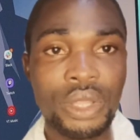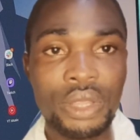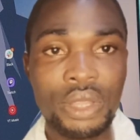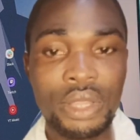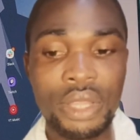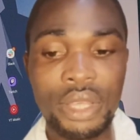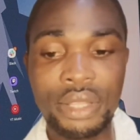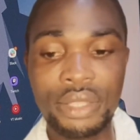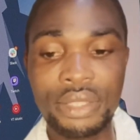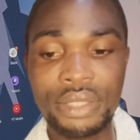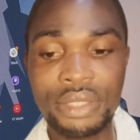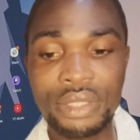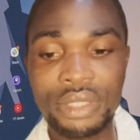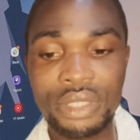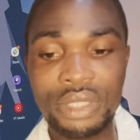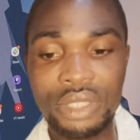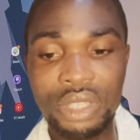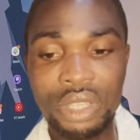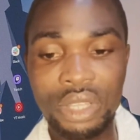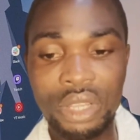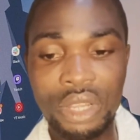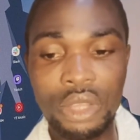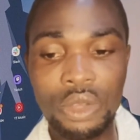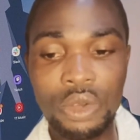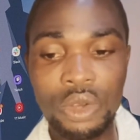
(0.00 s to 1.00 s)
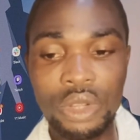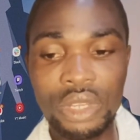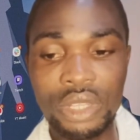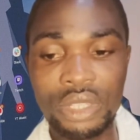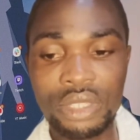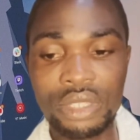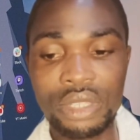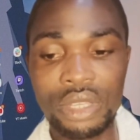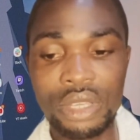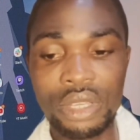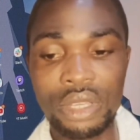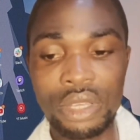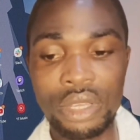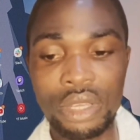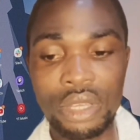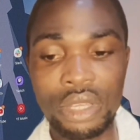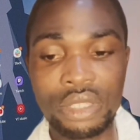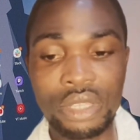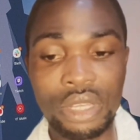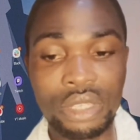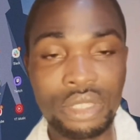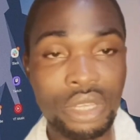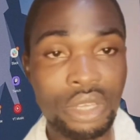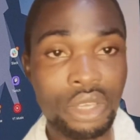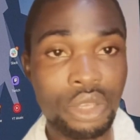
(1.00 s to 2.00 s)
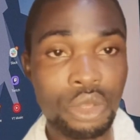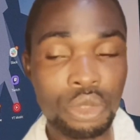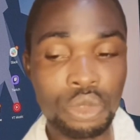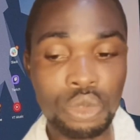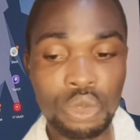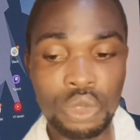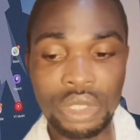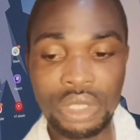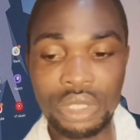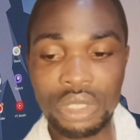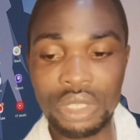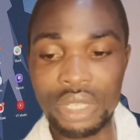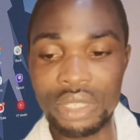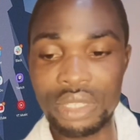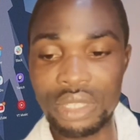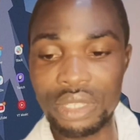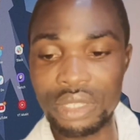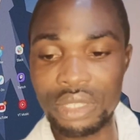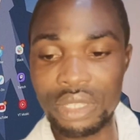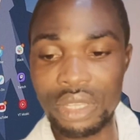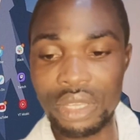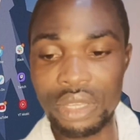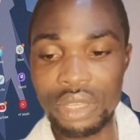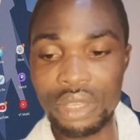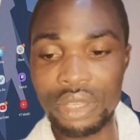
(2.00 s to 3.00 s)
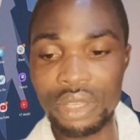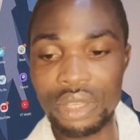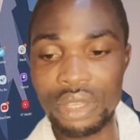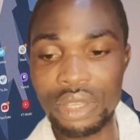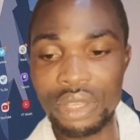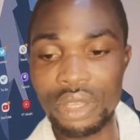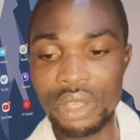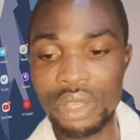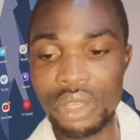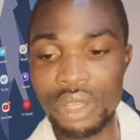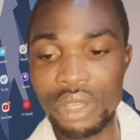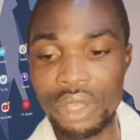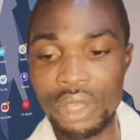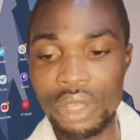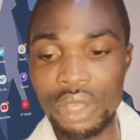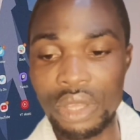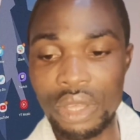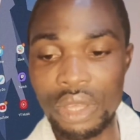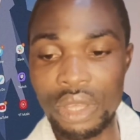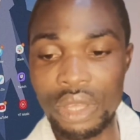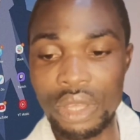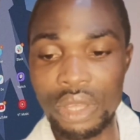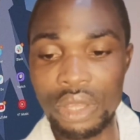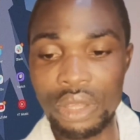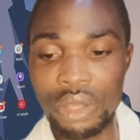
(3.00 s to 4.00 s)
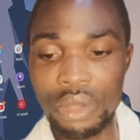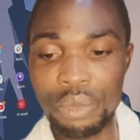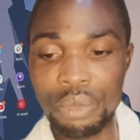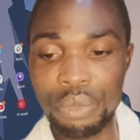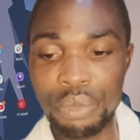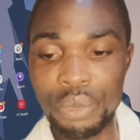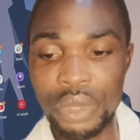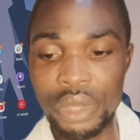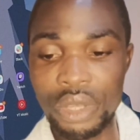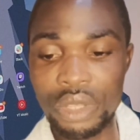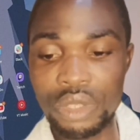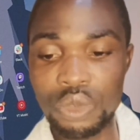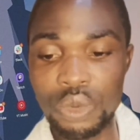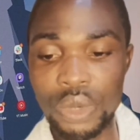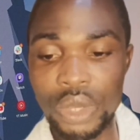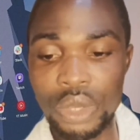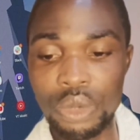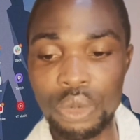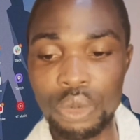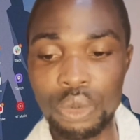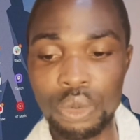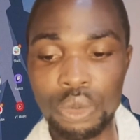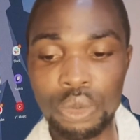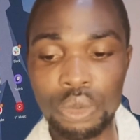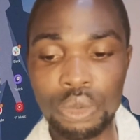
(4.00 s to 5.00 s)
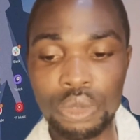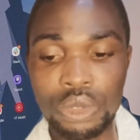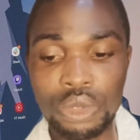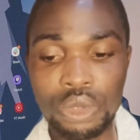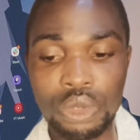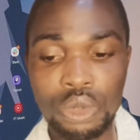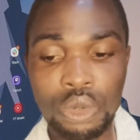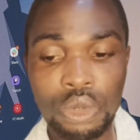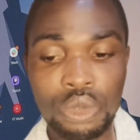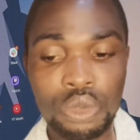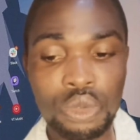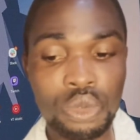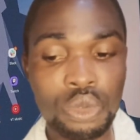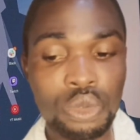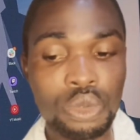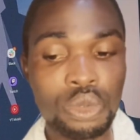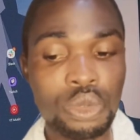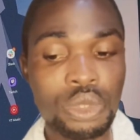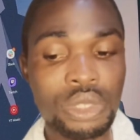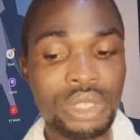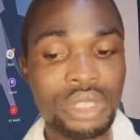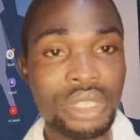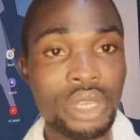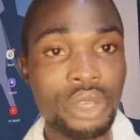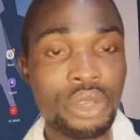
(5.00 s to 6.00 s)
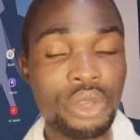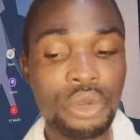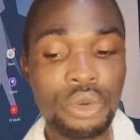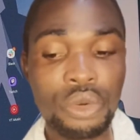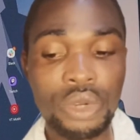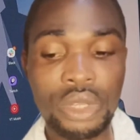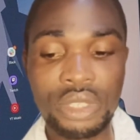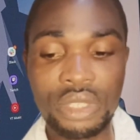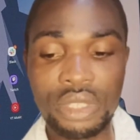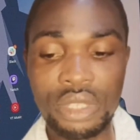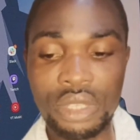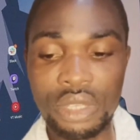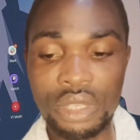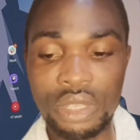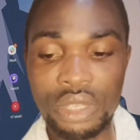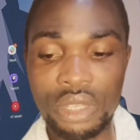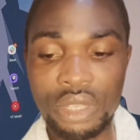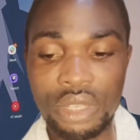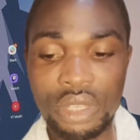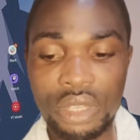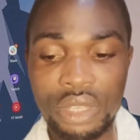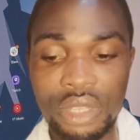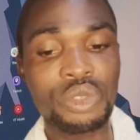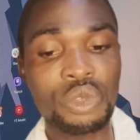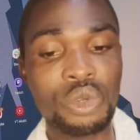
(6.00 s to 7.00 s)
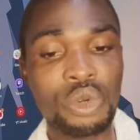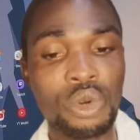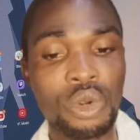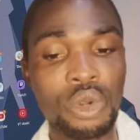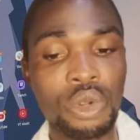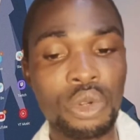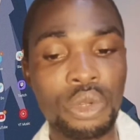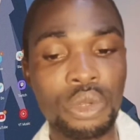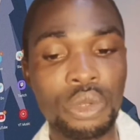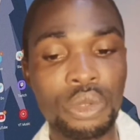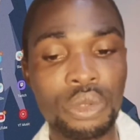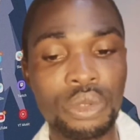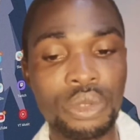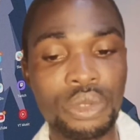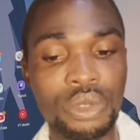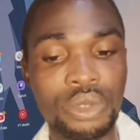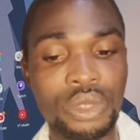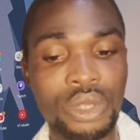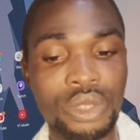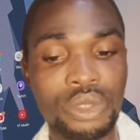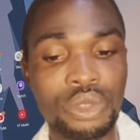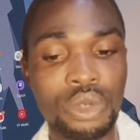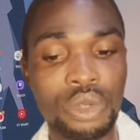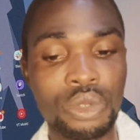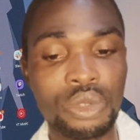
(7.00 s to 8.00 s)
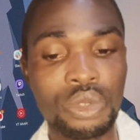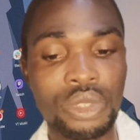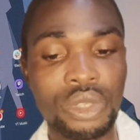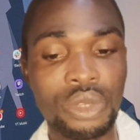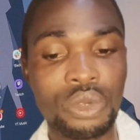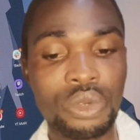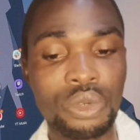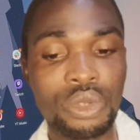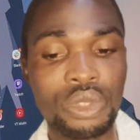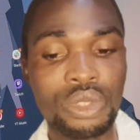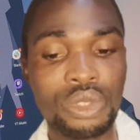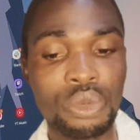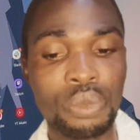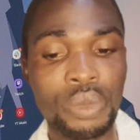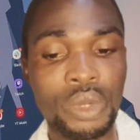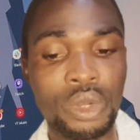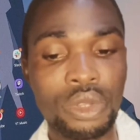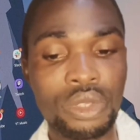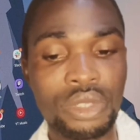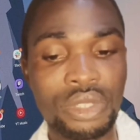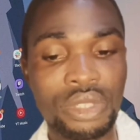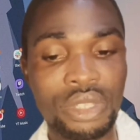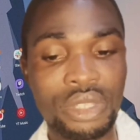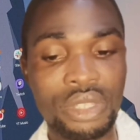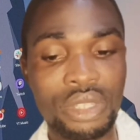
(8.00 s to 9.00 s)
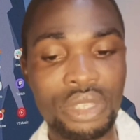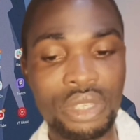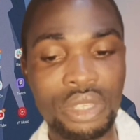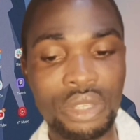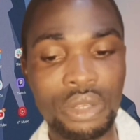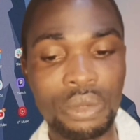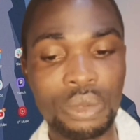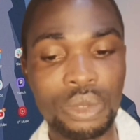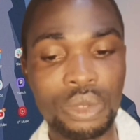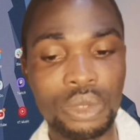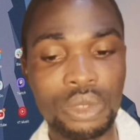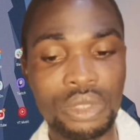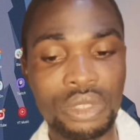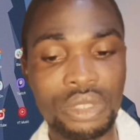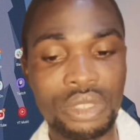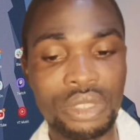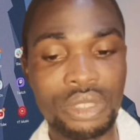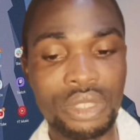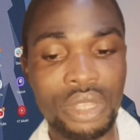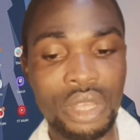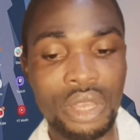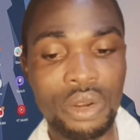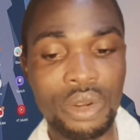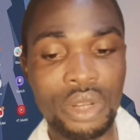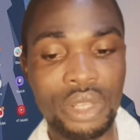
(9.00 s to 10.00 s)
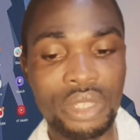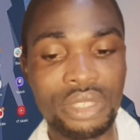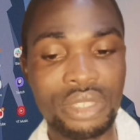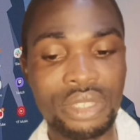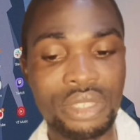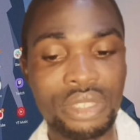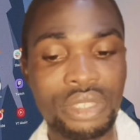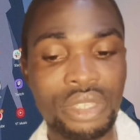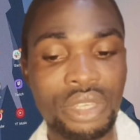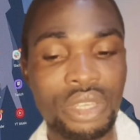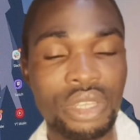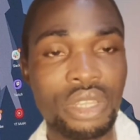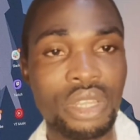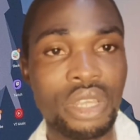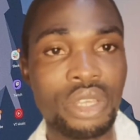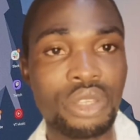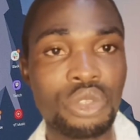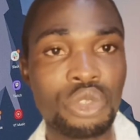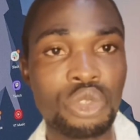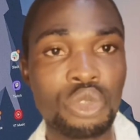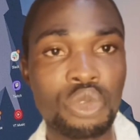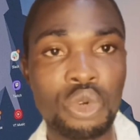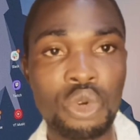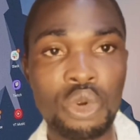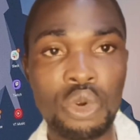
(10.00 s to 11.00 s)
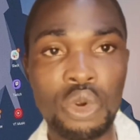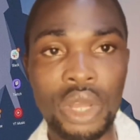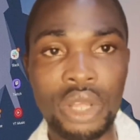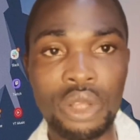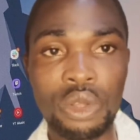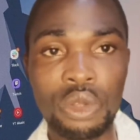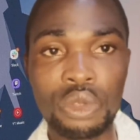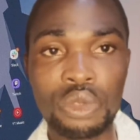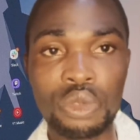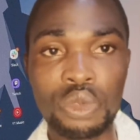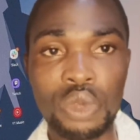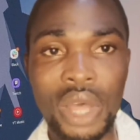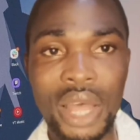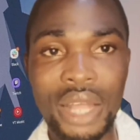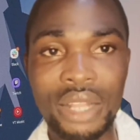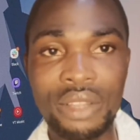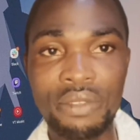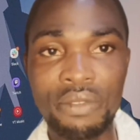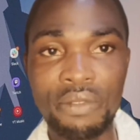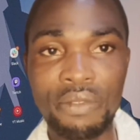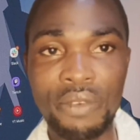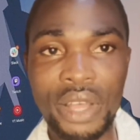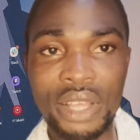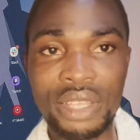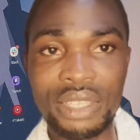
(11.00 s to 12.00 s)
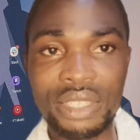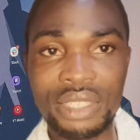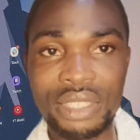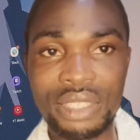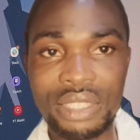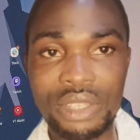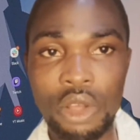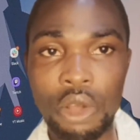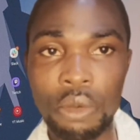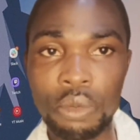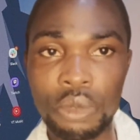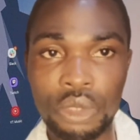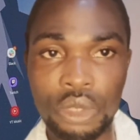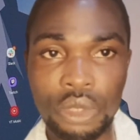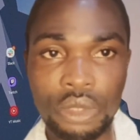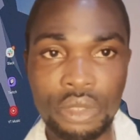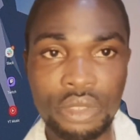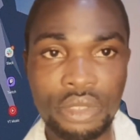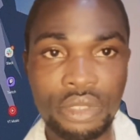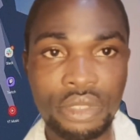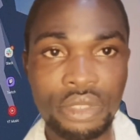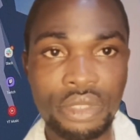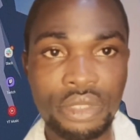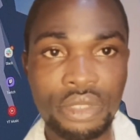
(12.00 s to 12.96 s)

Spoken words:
Then click on it here. It's taking you to settings page where you go to security. Scroll. If you go to security, you may not see the option direct. Then you scroll and go to advanced option.